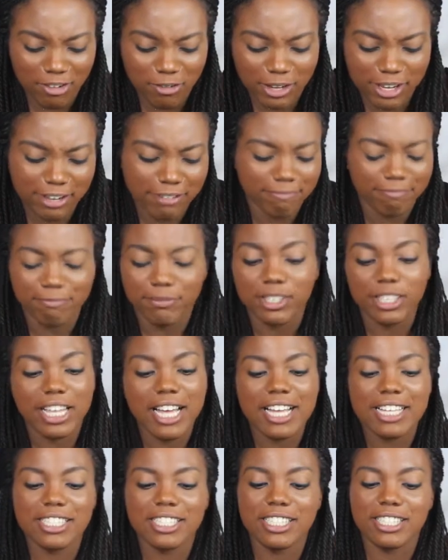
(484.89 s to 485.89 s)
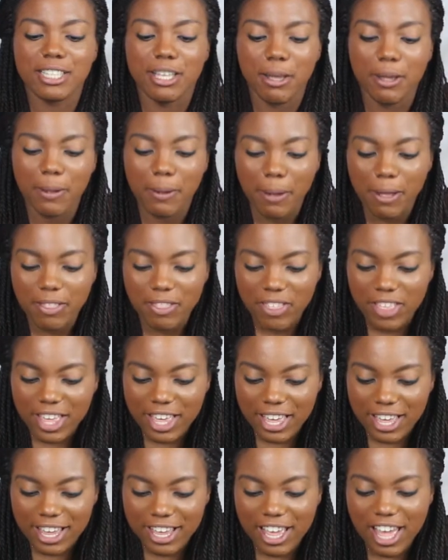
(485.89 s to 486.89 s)
Anyway, last
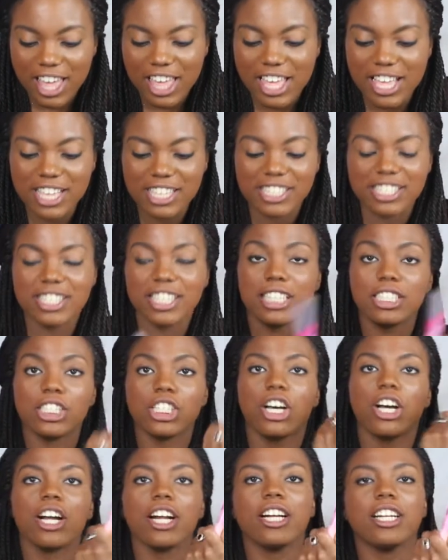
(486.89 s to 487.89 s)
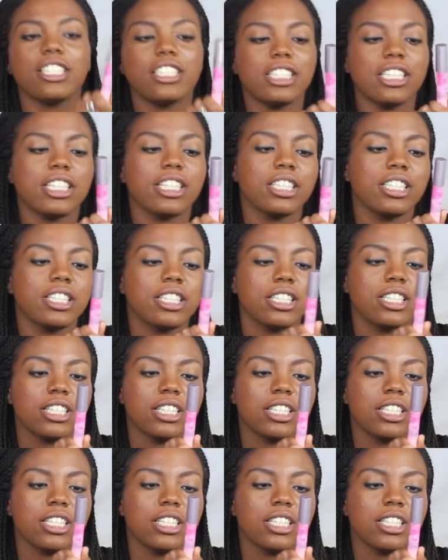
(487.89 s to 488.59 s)
thing is the Tarte